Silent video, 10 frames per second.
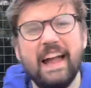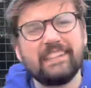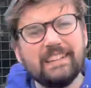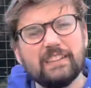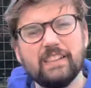and
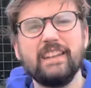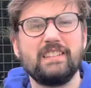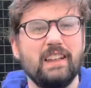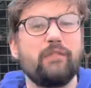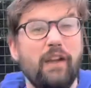they like
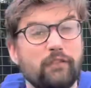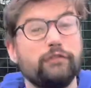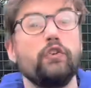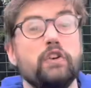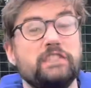to live in
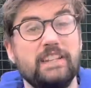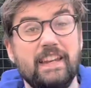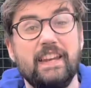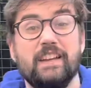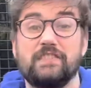forested
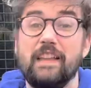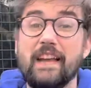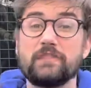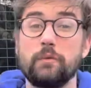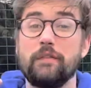areas. And
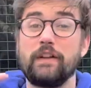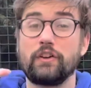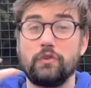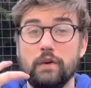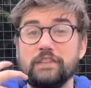that's where they're
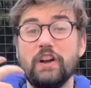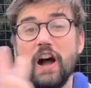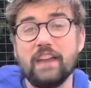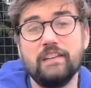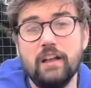going to
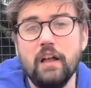hunt.